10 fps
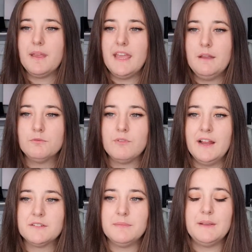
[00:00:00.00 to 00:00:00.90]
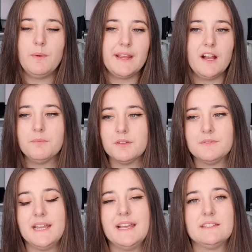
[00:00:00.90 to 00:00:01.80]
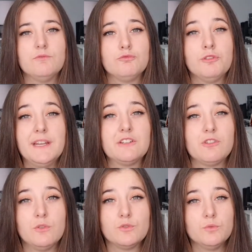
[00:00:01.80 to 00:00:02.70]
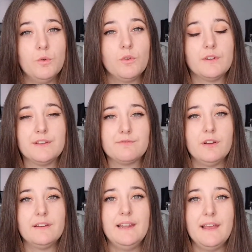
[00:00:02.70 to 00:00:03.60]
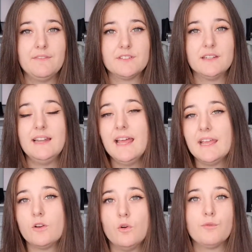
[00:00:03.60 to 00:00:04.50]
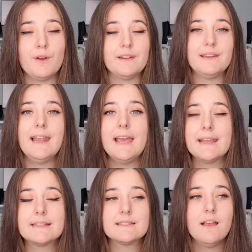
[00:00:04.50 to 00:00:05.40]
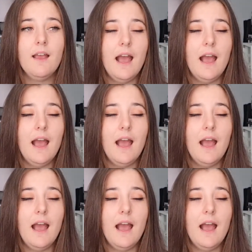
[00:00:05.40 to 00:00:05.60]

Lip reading: He'll randomly wake up some days and really struggle to walk on his front left leg or front legs,